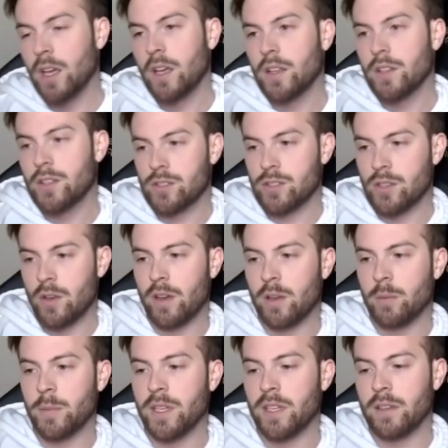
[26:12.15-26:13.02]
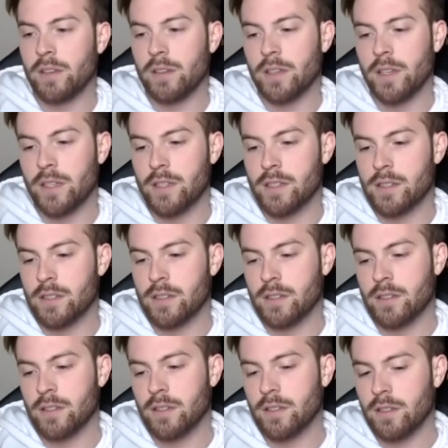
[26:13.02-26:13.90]
So, I mean,
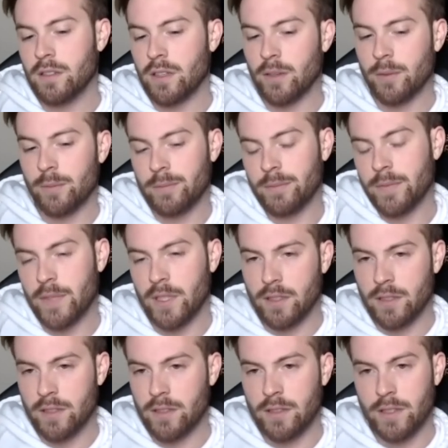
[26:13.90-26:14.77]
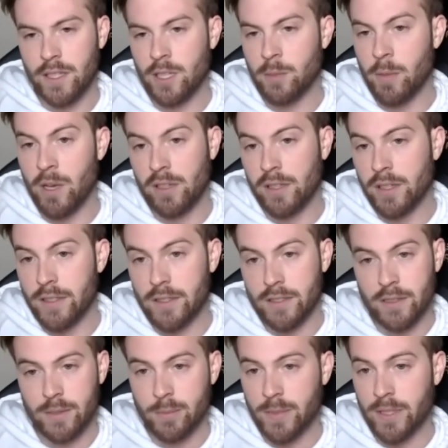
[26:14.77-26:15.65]
it's, you know, email
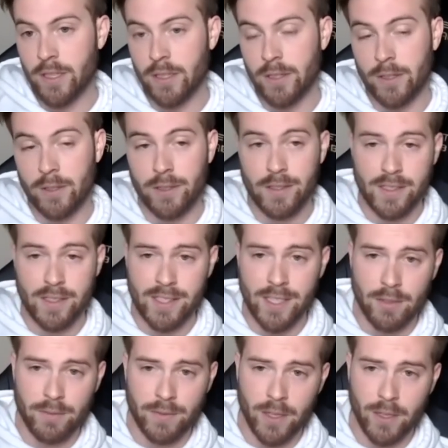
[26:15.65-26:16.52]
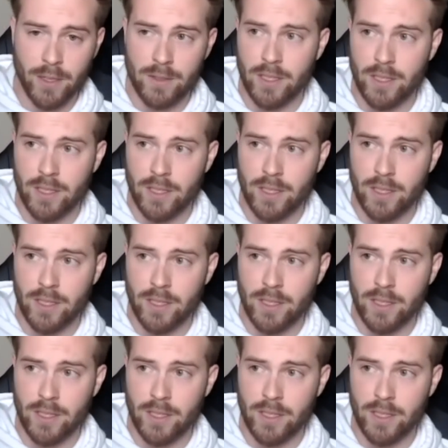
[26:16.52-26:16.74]
lists, killer, cell phones.